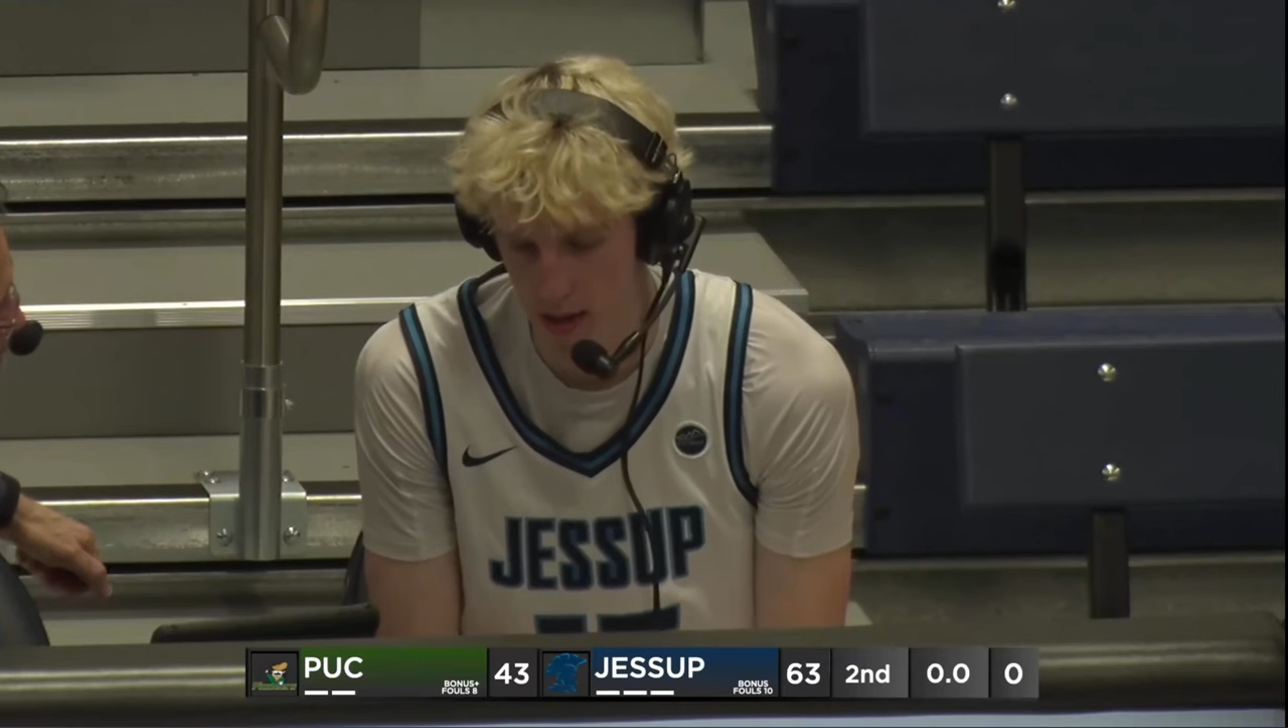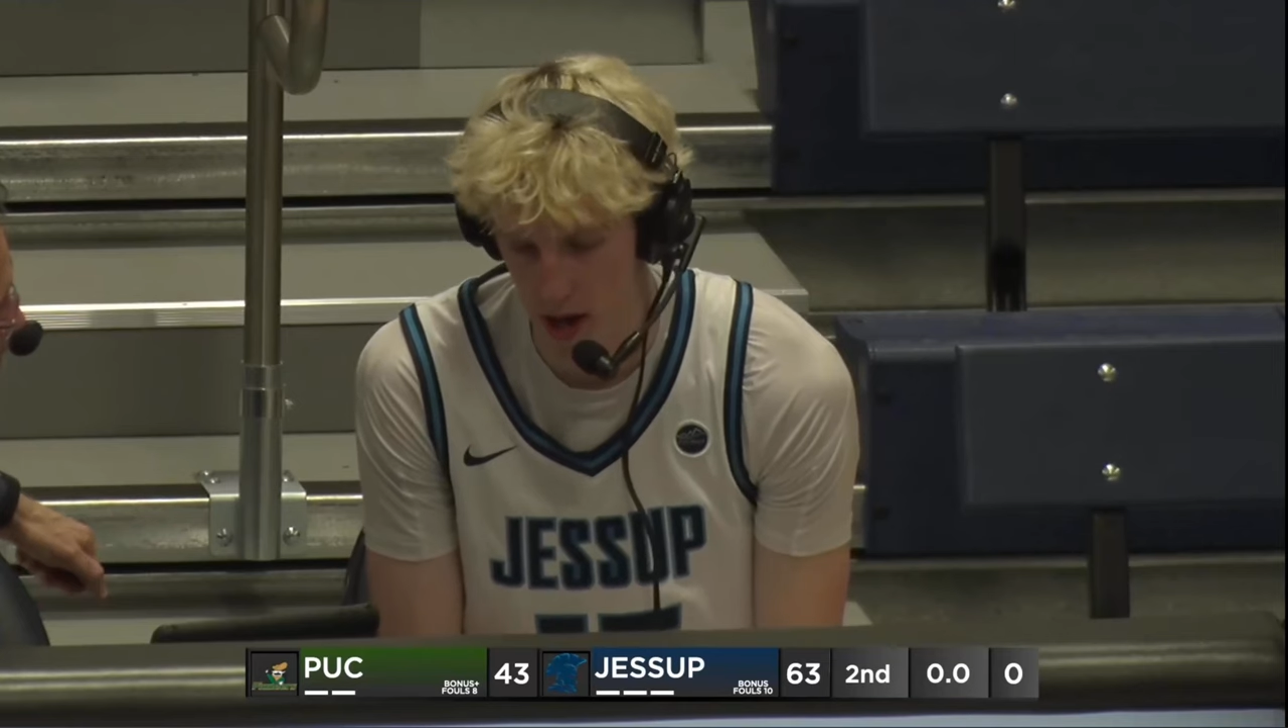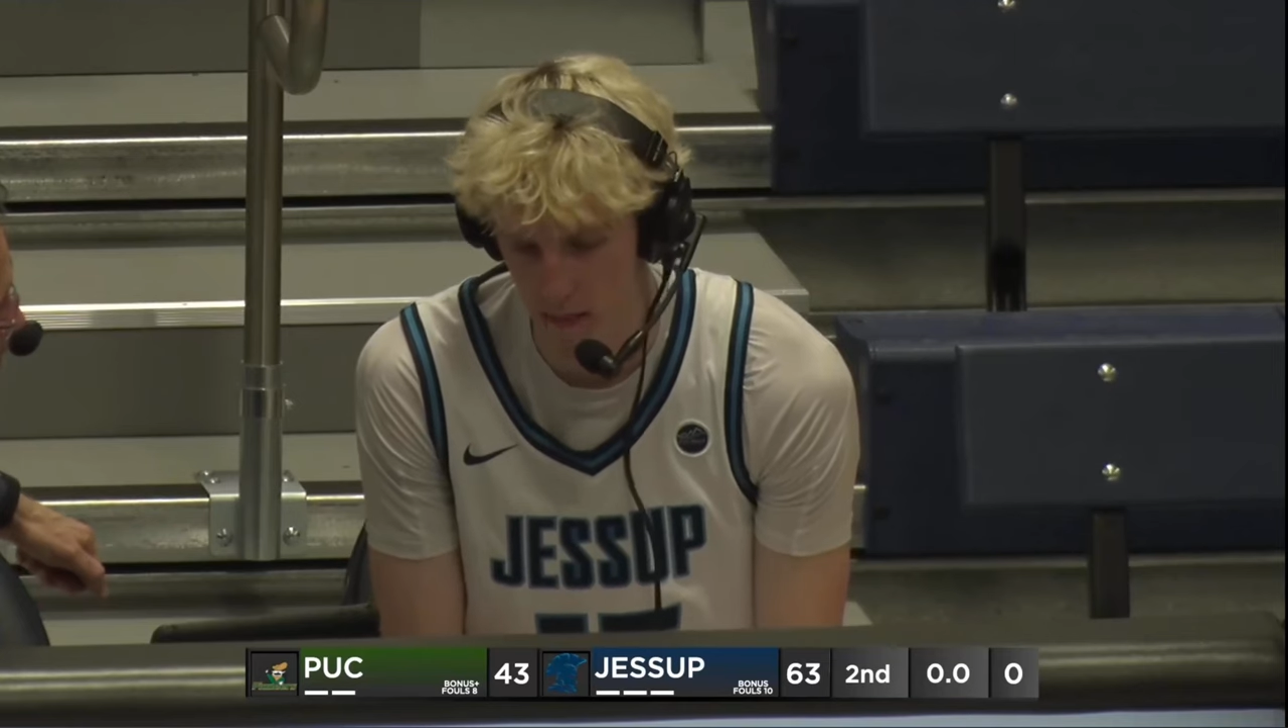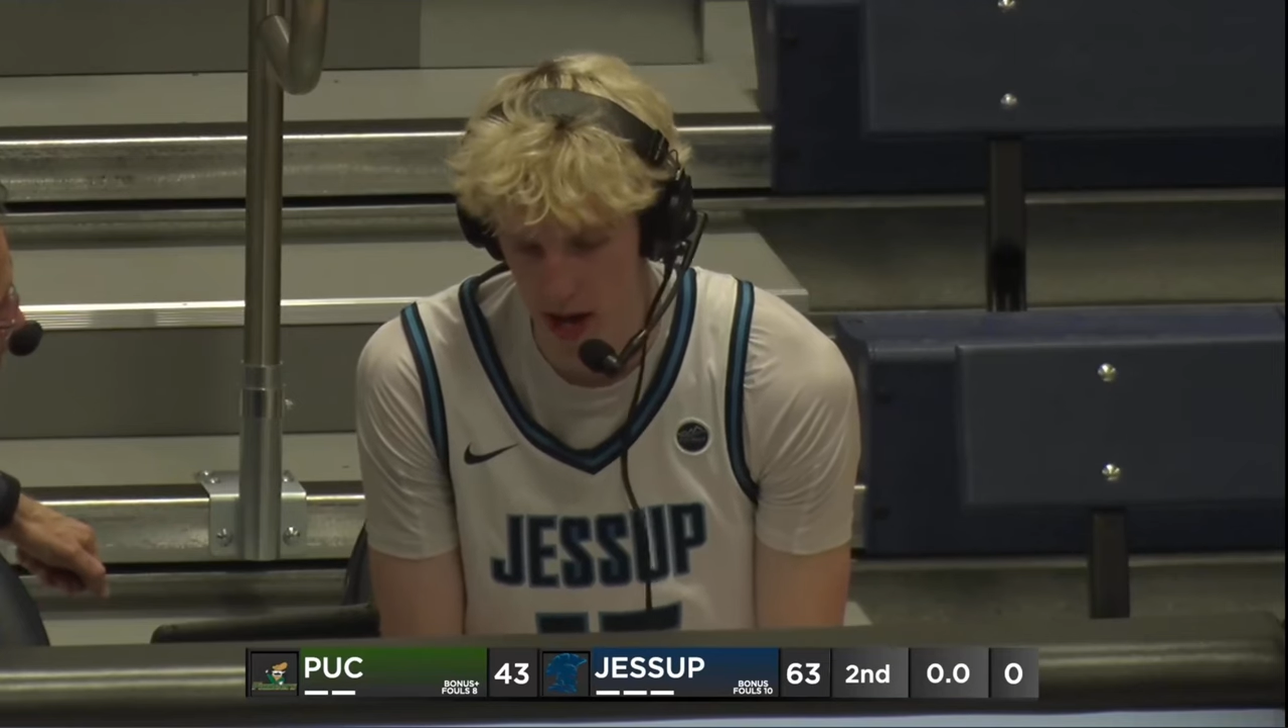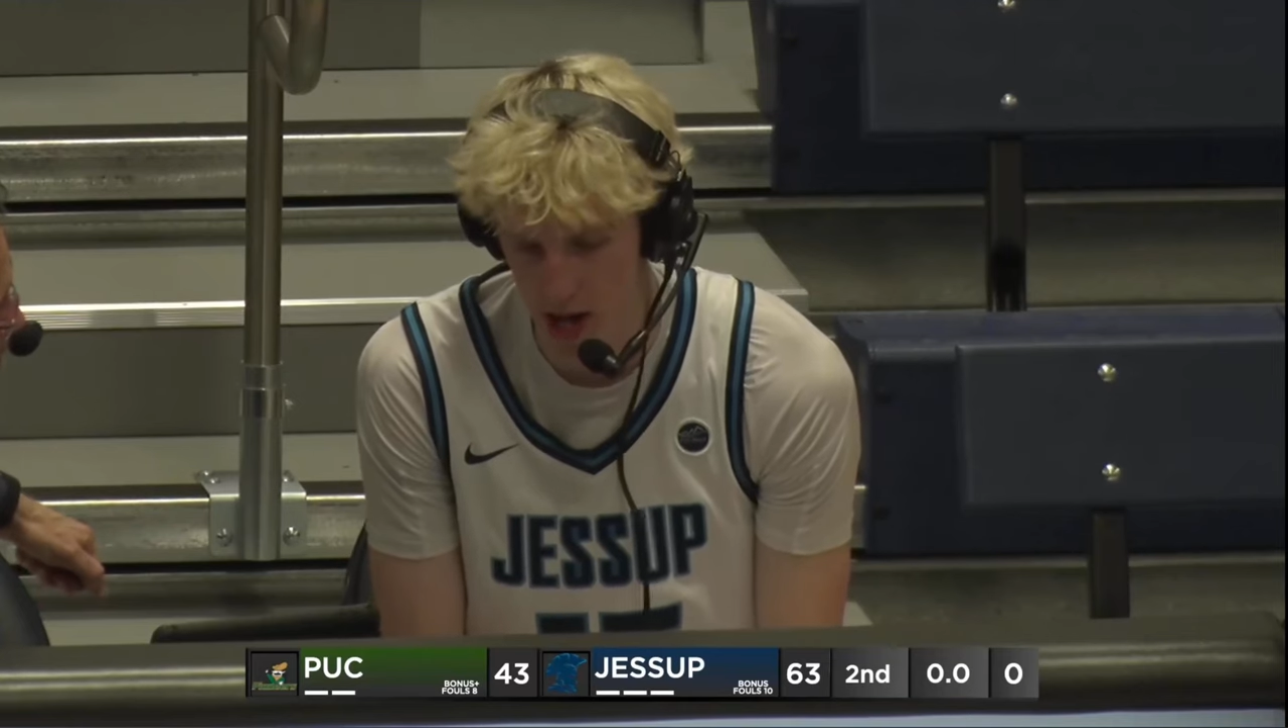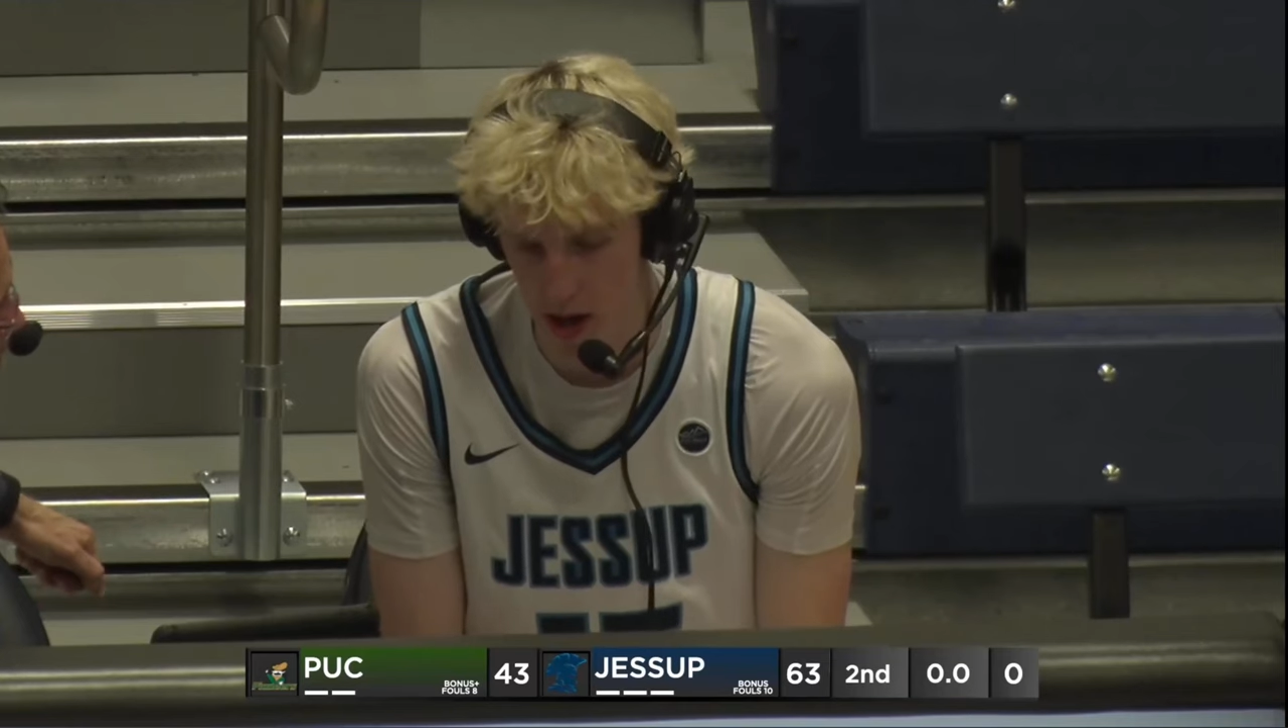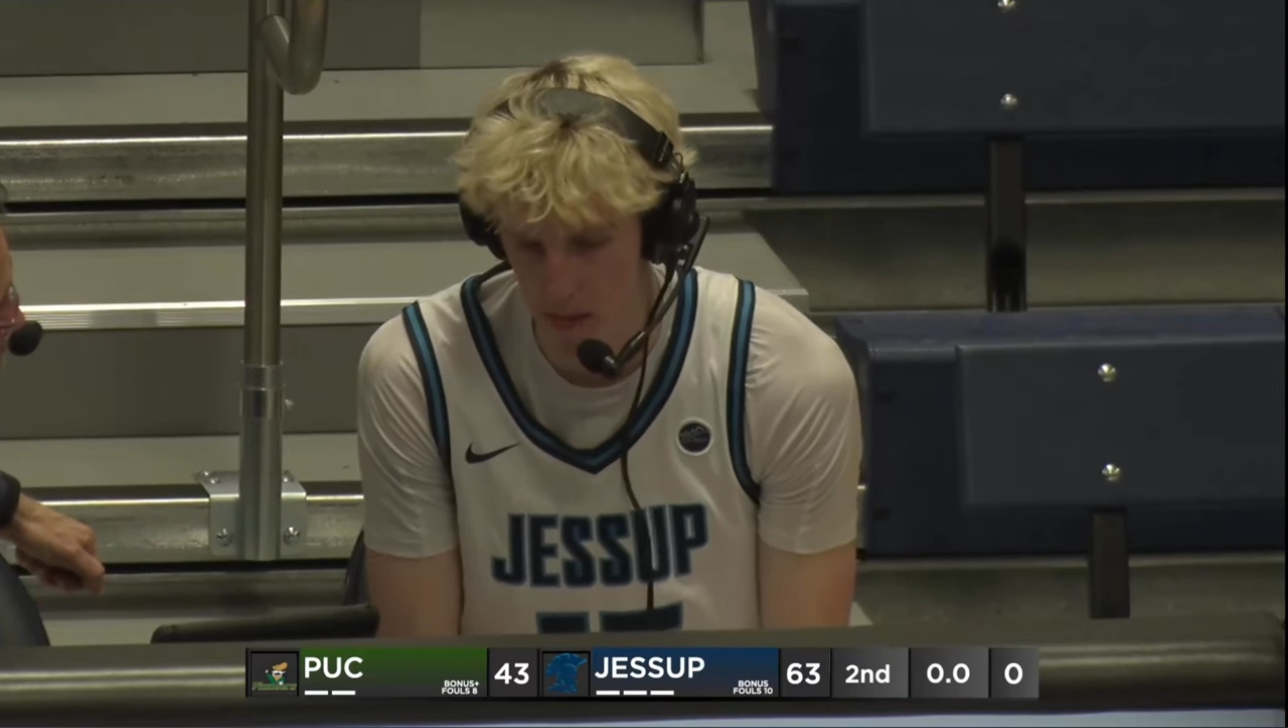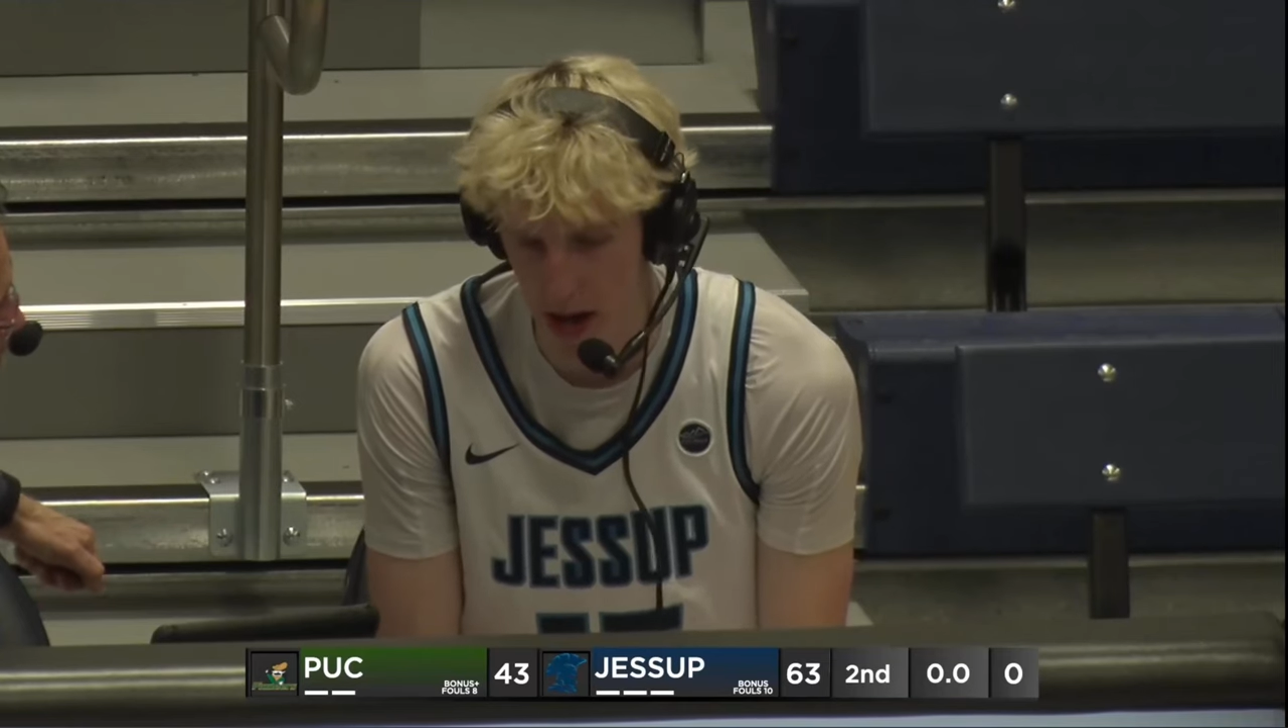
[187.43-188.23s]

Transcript: think a big skill